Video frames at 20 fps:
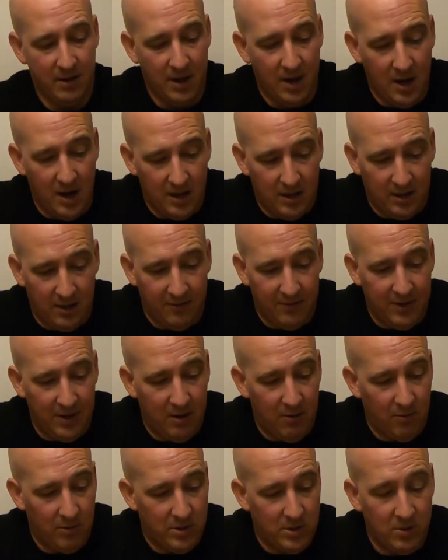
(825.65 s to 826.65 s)
Uh, love
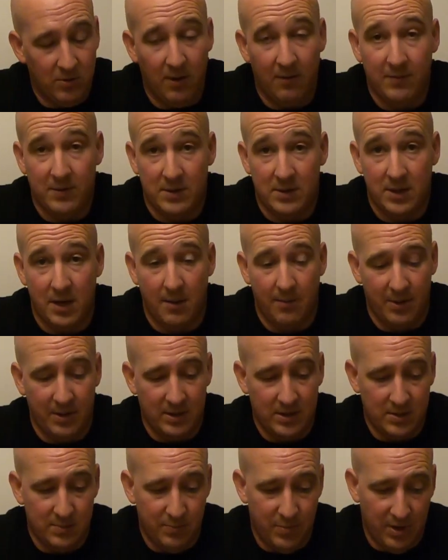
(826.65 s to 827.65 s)
to hear what you have to say
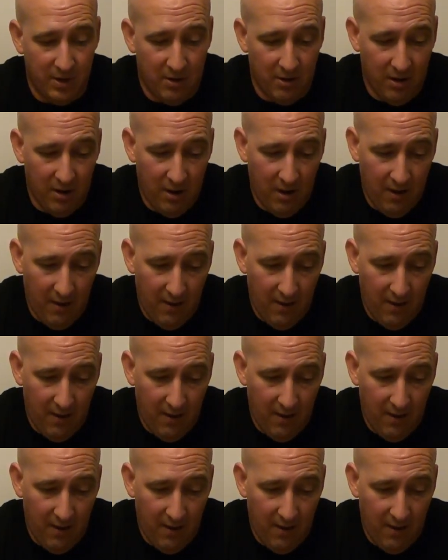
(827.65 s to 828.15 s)
about this beer.